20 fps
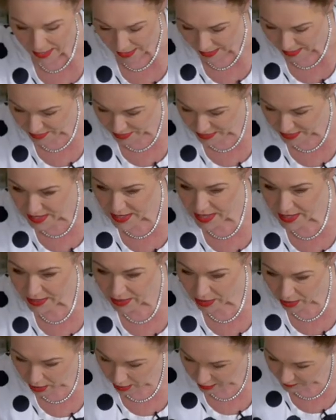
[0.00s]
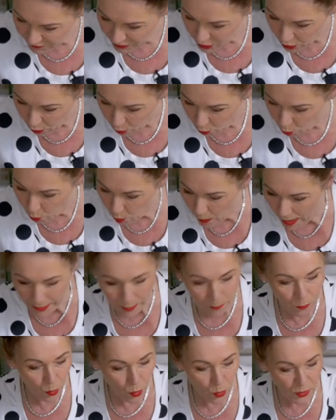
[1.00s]
And then I've got
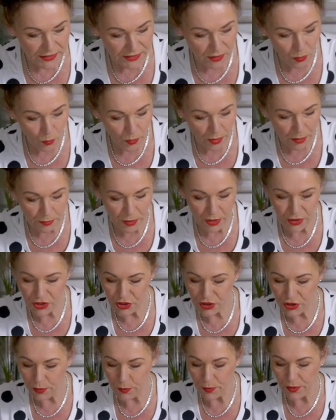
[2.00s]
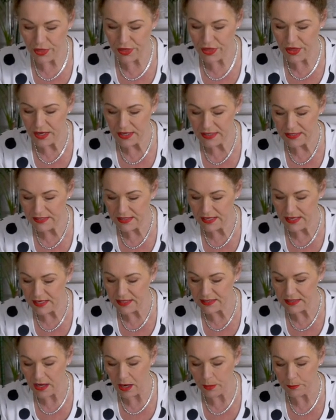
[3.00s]
one more. So what I'm going to do with this
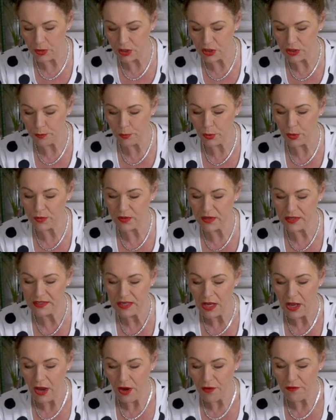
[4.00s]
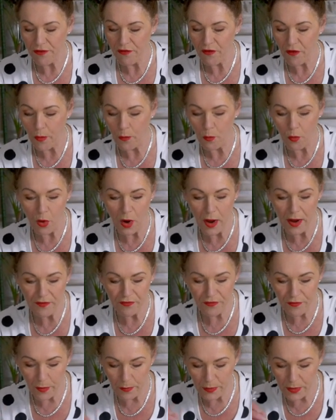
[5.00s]
is I'm going to put this from right
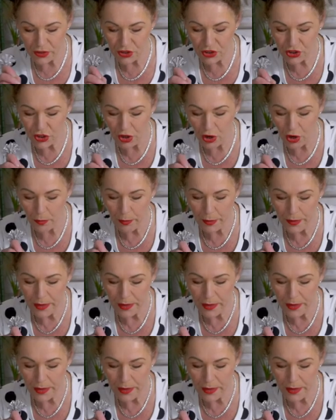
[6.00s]
from the top